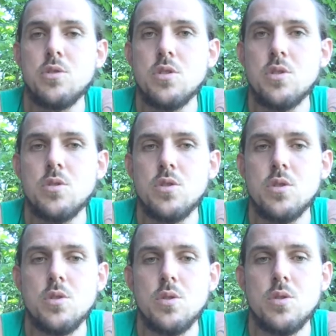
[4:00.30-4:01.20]
you
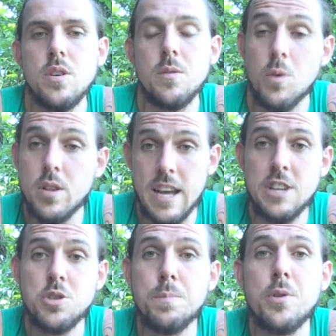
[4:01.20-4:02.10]
to, well, the
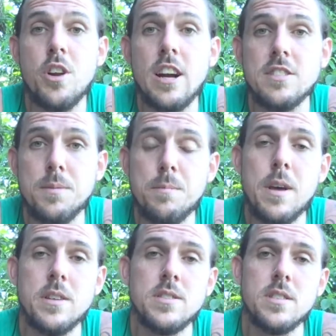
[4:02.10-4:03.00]
actual products
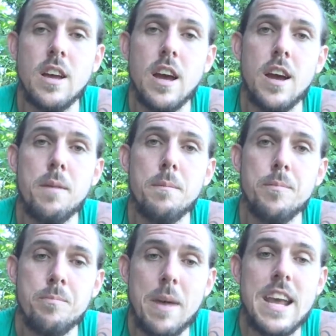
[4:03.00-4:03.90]
are
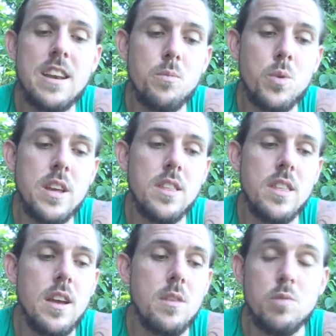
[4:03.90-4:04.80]
made with
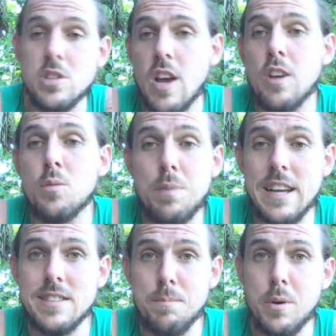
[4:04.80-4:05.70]
recycled
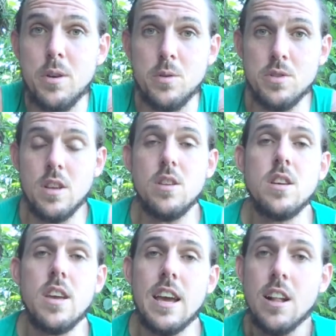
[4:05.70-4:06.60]
plastic bottles, so you
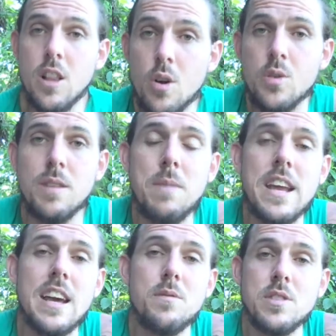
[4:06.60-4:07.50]
can get clothing
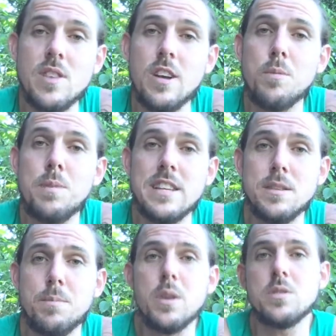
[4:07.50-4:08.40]
made out of recycled
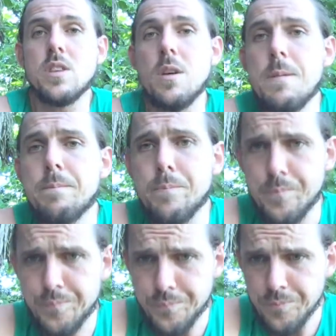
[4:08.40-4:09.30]
plastic bottles. So
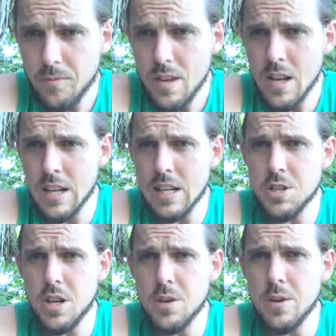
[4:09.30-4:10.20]
I'm going to
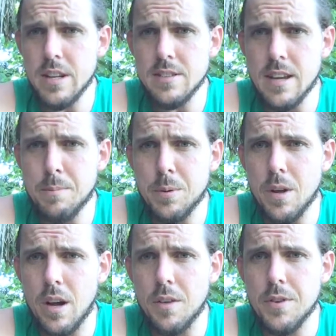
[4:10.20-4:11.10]
show you an example
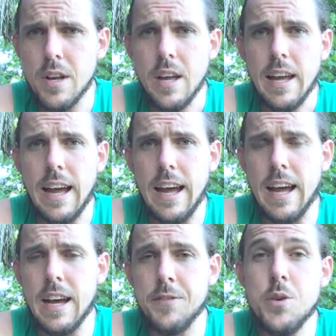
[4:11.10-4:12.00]
of
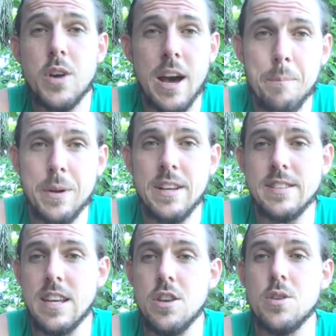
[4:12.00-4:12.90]
a few companies
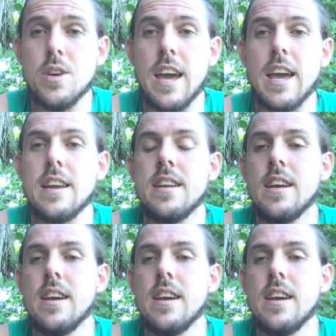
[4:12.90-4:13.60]
that you can